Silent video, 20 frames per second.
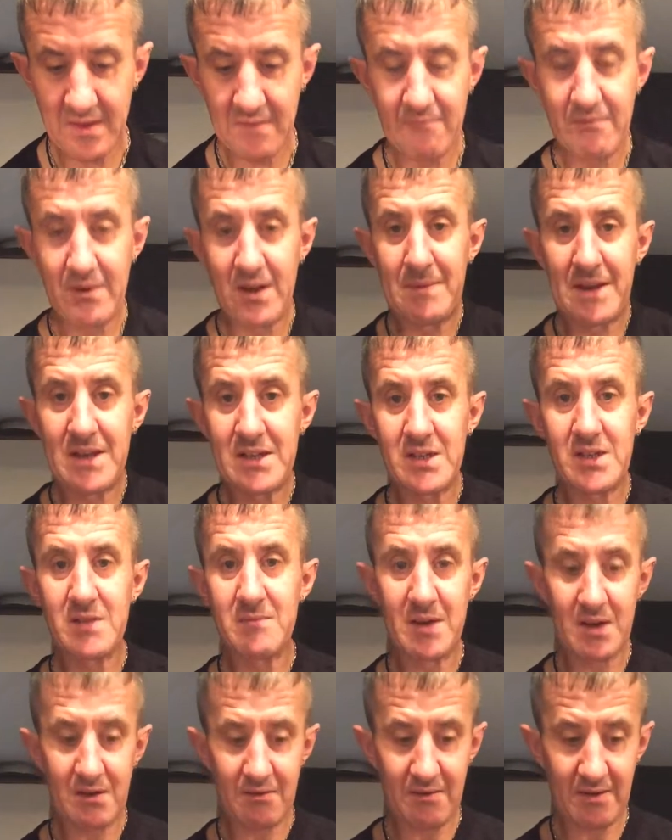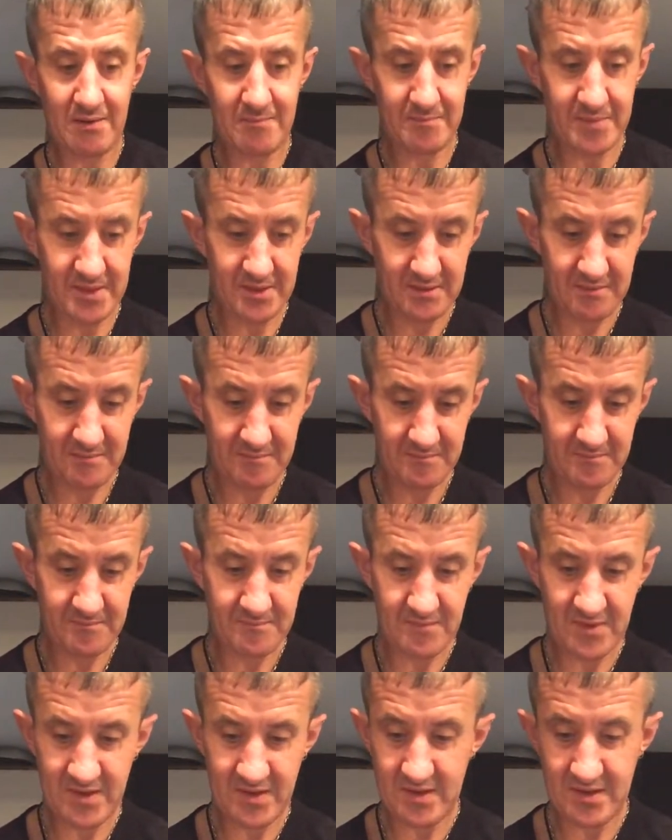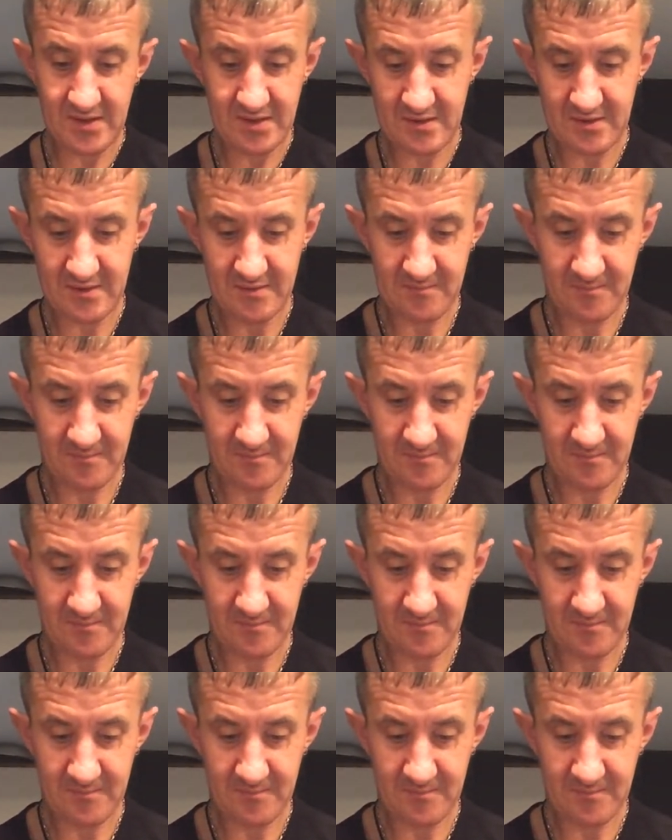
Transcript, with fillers: really bad stomach cramps, which